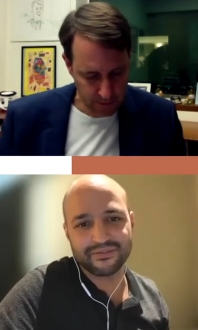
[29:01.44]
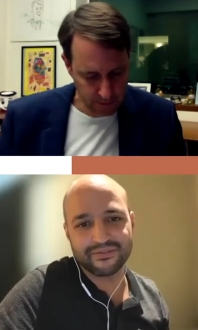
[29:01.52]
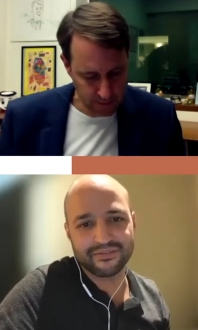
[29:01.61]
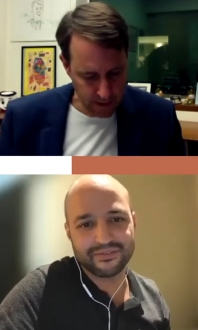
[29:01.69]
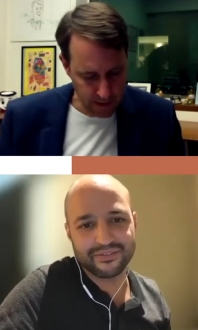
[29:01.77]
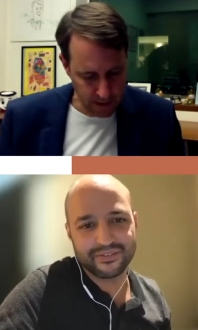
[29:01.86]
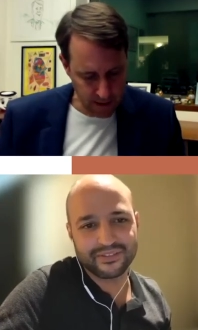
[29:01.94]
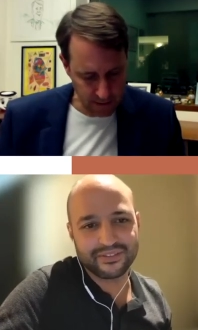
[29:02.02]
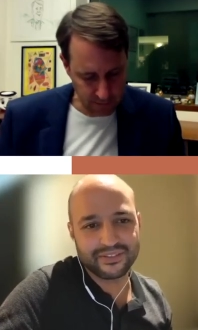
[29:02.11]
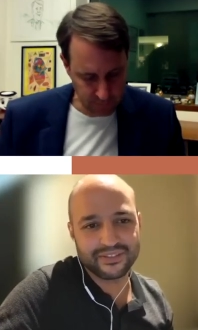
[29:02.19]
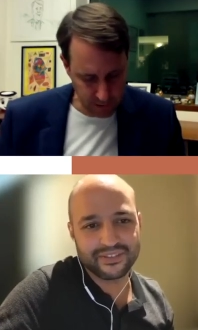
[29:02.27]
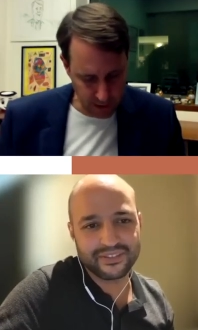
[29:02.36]
Speaker 1: Yeah, and
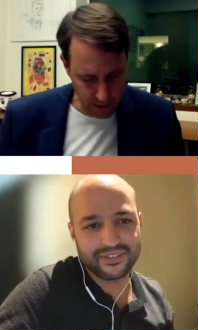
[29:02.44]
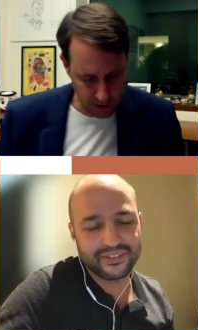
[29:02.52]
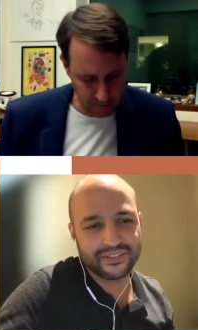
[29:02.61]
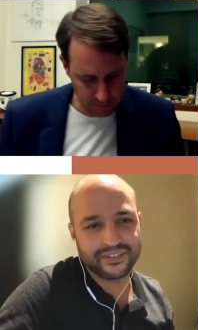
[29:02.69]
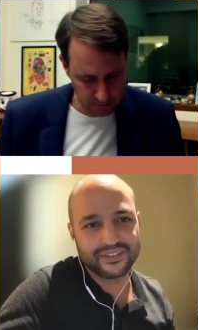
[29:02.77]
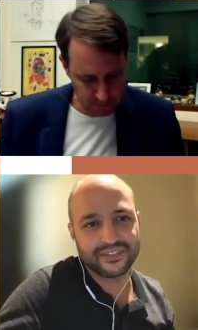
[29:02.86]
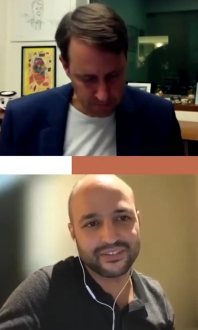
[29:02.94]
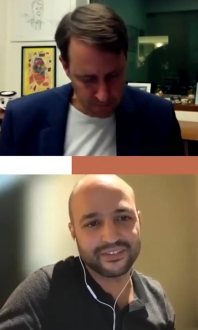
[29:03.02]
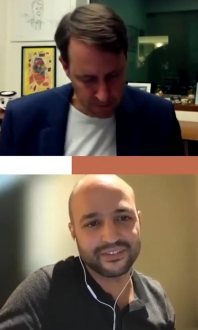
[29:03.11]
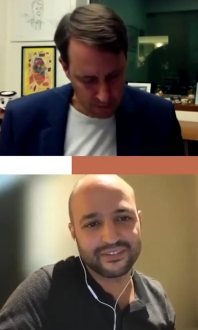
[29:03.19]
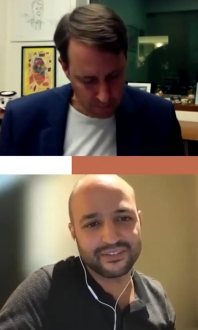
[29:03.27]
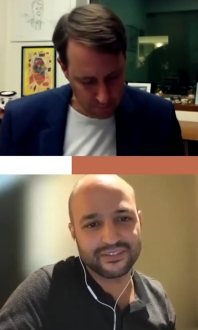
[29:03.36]
um,
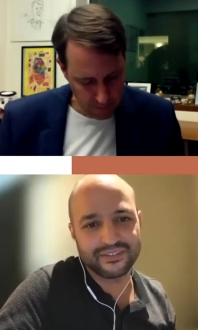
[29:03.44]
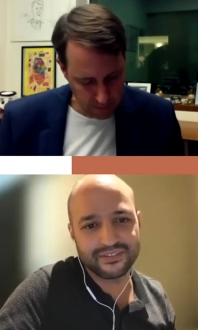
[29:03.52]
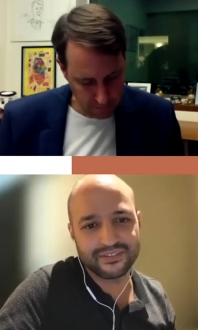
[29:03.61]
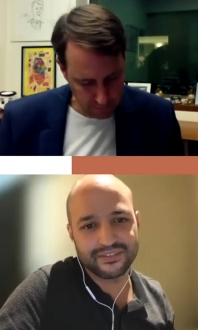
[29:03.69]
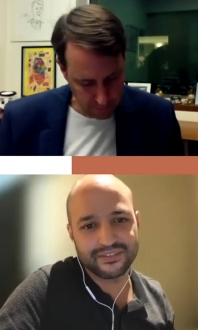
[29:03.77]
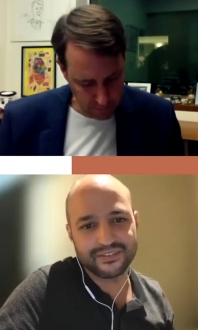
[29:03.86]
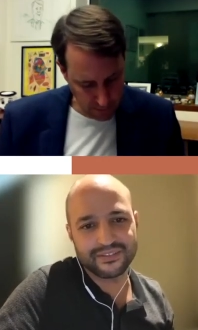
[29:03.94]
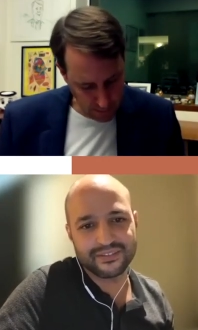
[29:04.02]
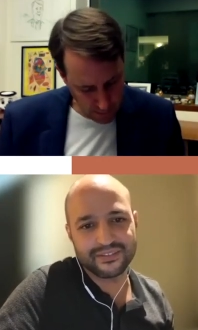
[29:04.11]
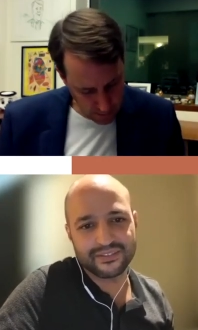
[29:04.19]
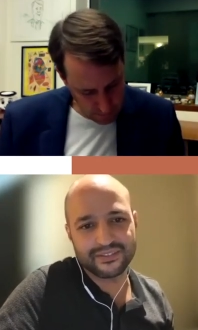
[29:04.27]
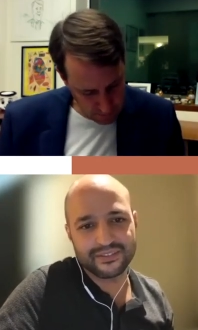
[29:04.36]
but
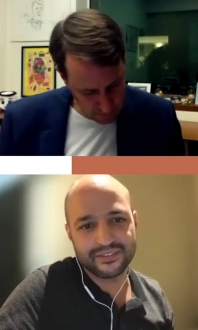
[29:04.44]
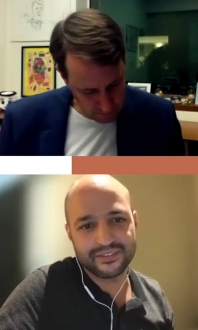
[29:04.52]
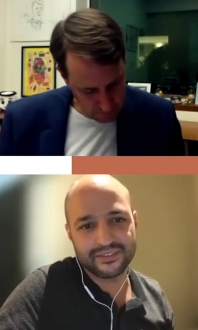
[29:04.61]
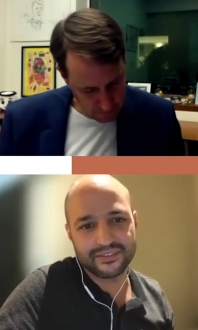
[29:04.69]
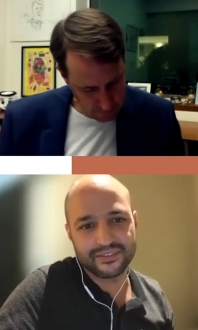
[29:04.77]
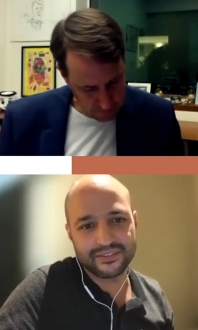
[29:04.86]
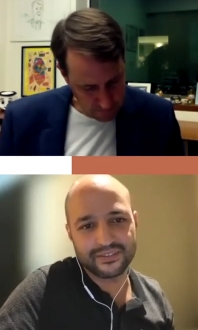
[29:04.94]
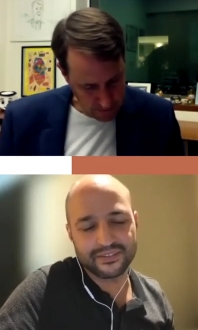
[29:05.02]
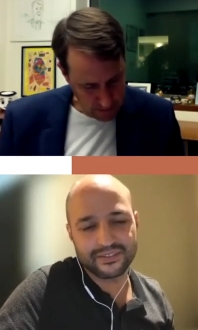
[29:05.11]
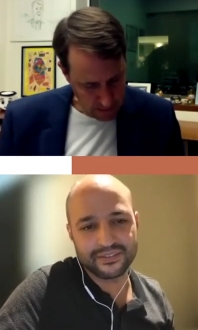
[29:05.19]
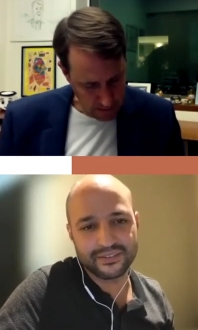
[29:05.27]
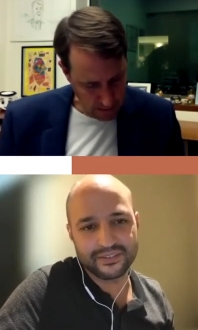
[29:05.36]
uh, I mean,
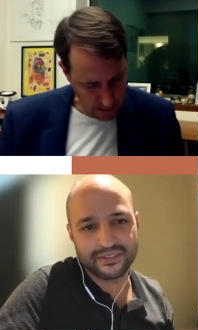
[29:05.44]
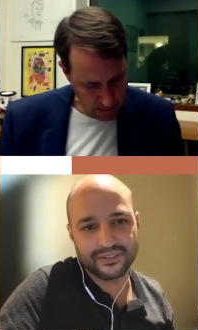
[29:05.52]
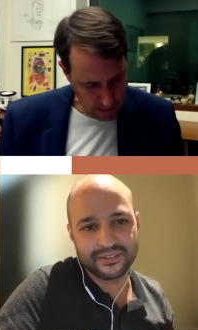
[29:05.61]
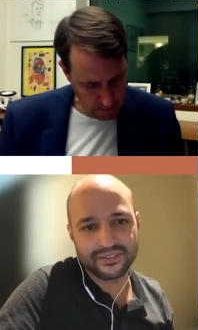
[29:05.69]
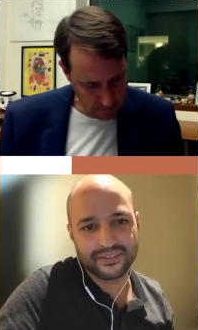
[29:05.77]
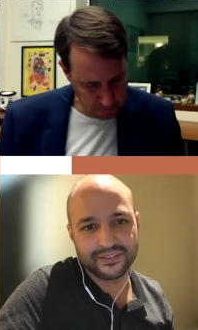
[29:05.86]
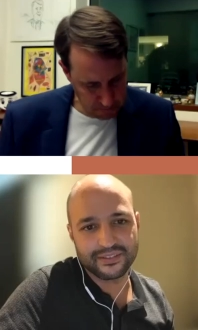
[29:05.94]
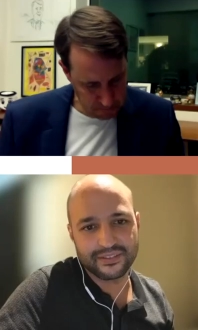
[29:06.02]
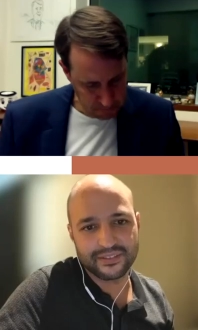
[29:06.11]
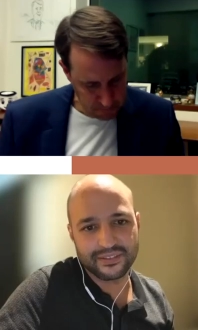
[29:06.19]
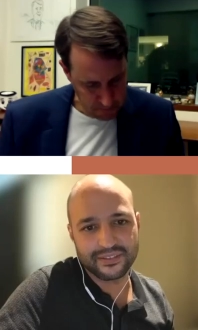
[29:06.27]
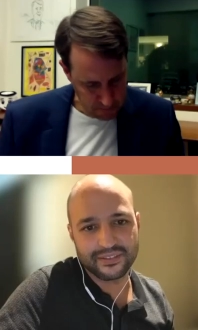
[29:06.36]

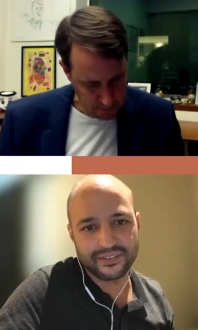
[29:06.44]
um,